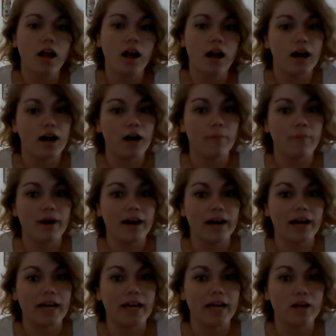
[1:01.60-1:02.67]

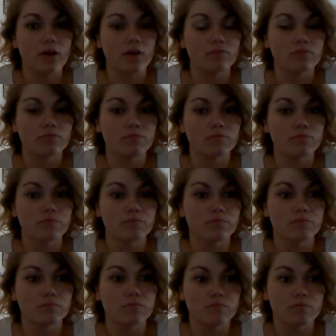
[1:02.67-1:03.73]
I
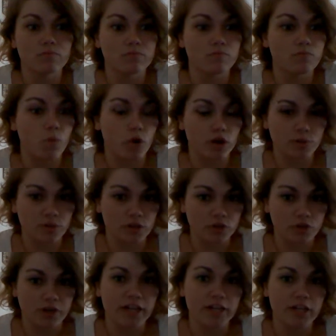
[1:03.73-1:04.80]
worked with a
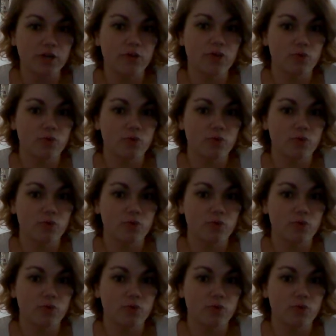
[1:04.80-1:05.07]
trainer